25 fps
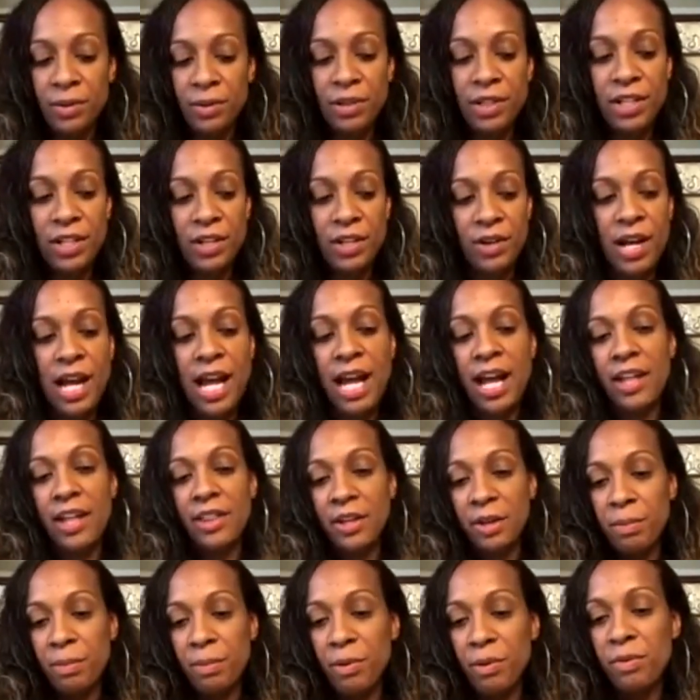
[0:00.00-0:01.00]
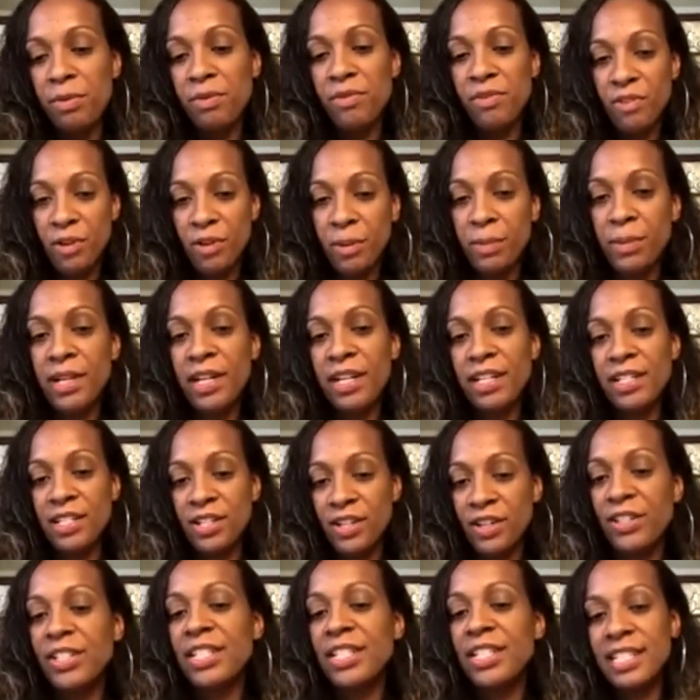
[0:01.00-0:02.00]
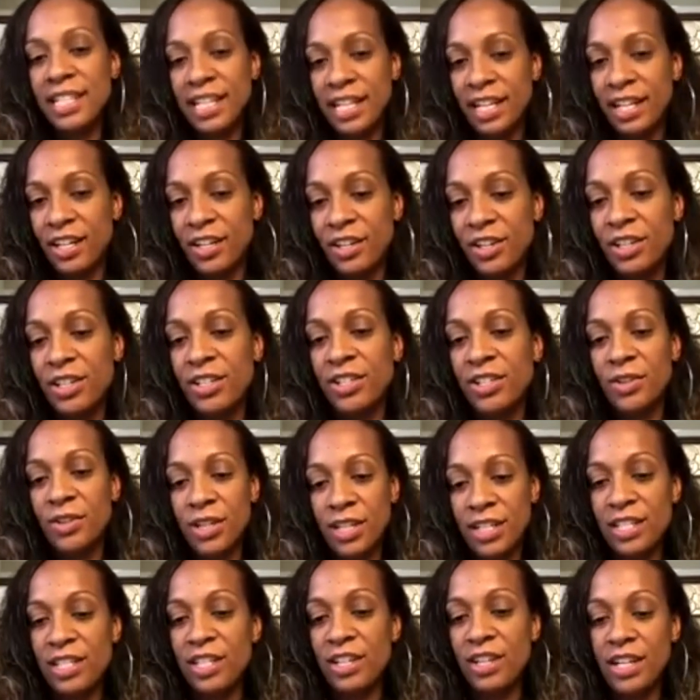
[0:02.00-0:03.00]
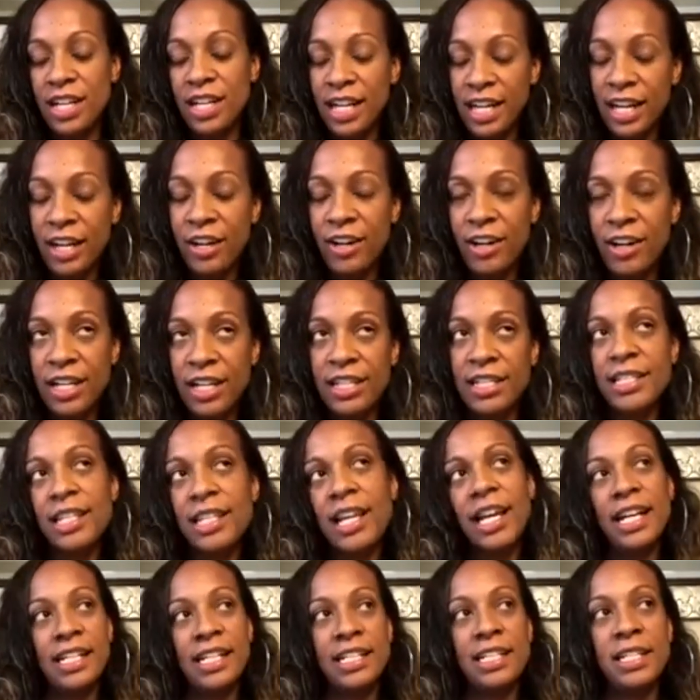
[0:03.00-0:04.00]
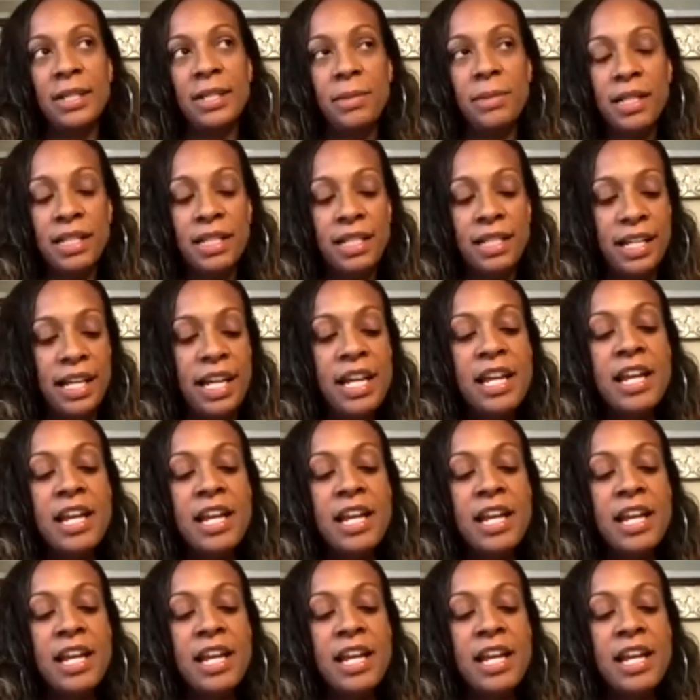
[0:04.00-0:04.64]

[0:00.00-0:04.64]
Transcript: you know, how they're performing on certain standards or in certain areas academically,